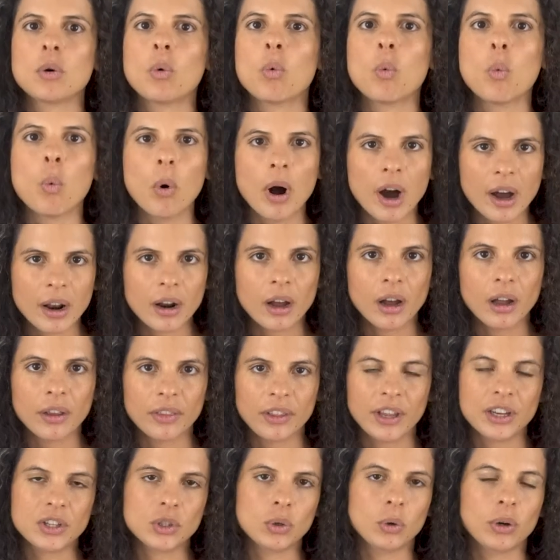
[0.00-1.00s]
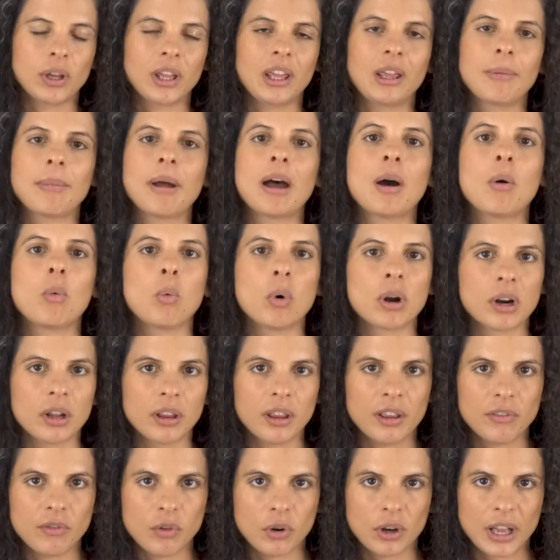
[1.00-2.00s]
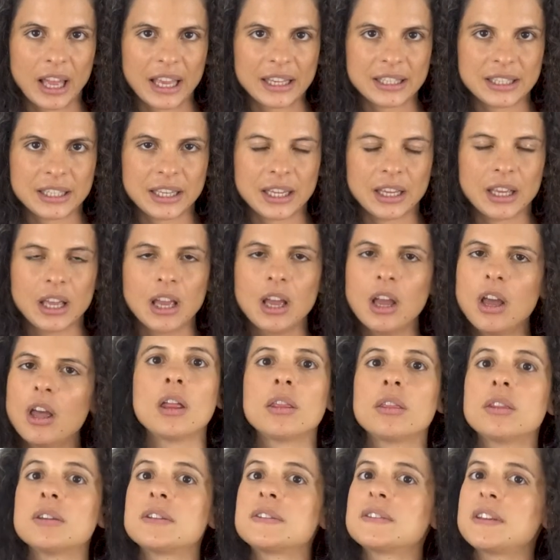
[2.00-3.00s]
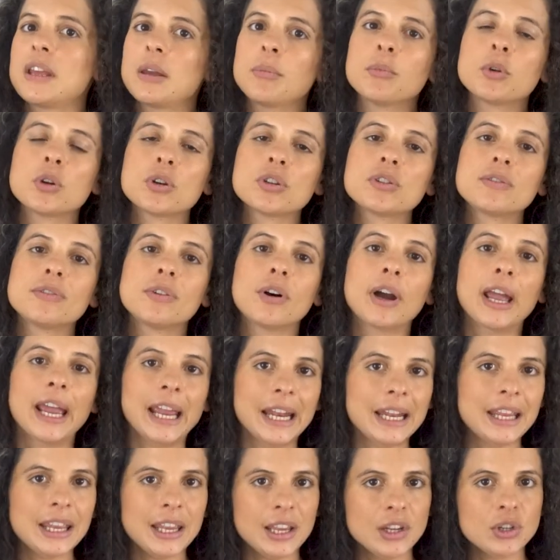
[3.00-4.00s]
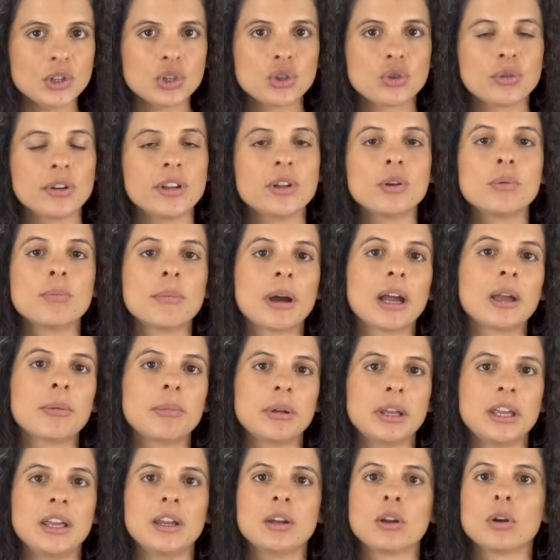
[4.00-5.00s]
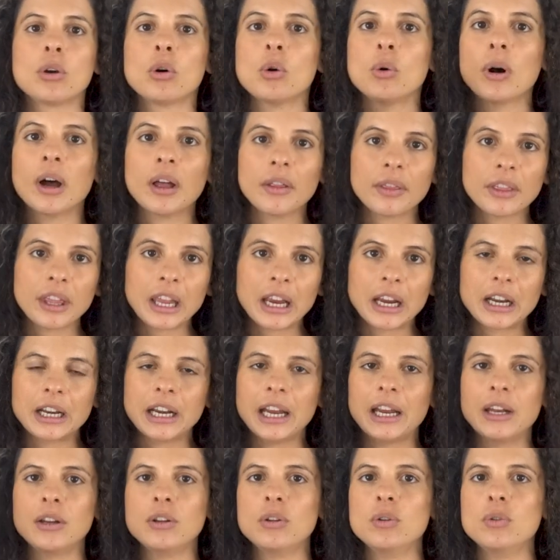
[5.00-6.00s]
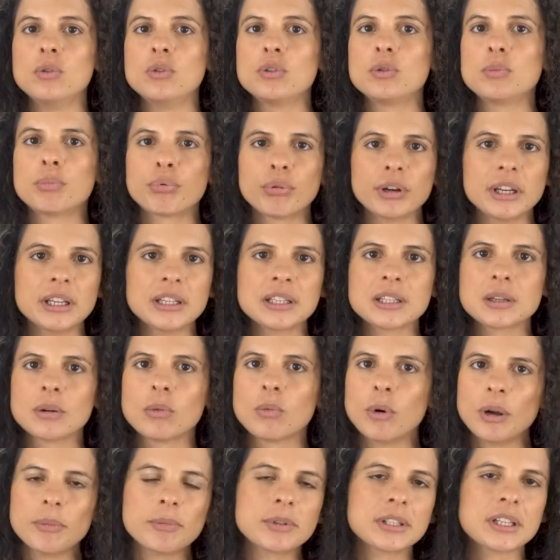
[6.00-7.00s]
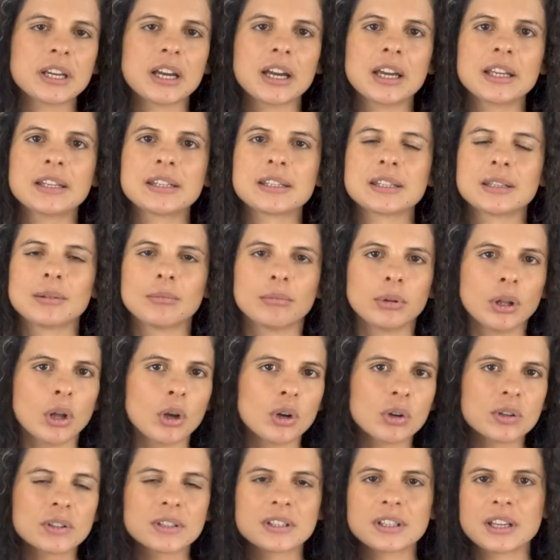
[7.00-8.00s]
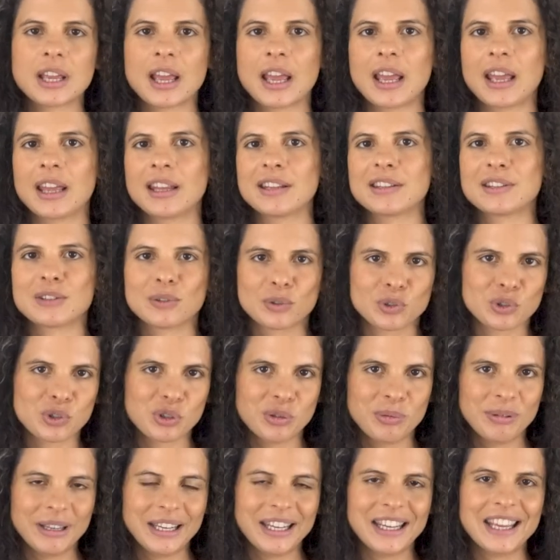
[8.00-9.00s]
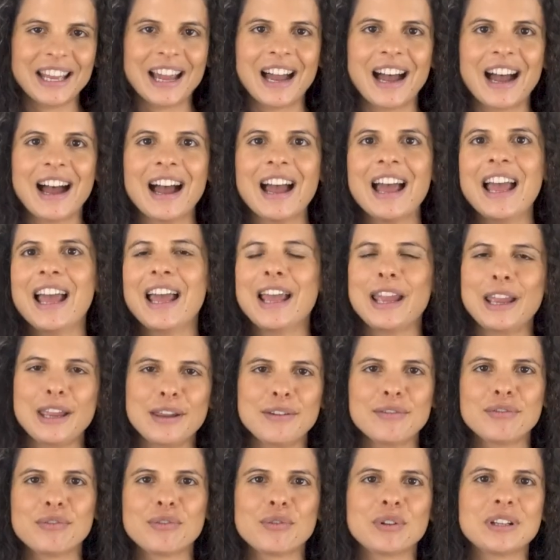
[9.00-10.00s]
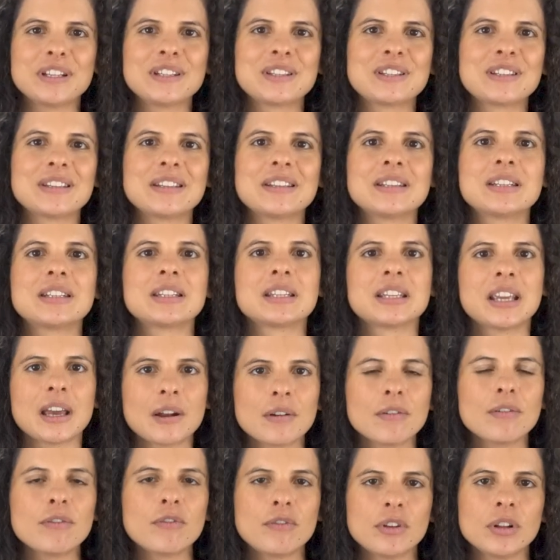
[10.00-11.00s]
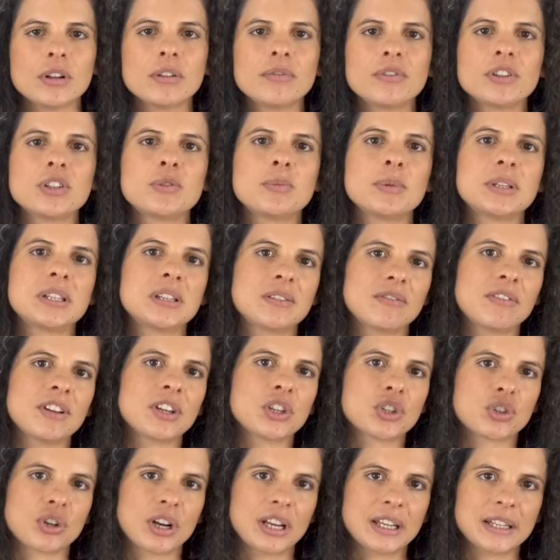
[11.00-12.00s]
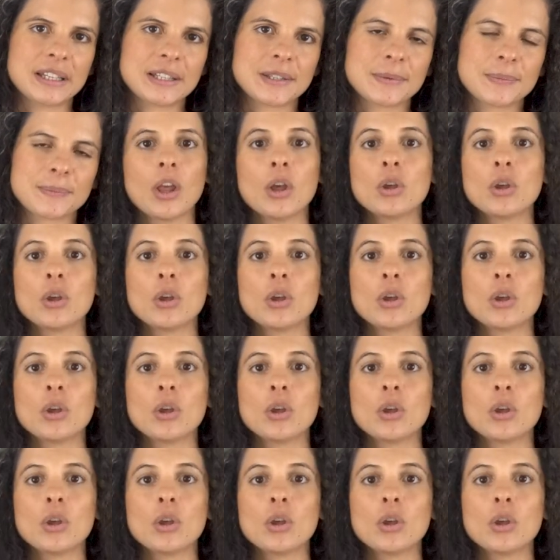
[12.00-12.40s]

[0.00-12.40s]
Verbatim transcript: What are they talking about? What are they forecasting? The same goes for any industry you might be in. Go out there and use print, websites, and blogs and social media influencers to get a feel for specific trends.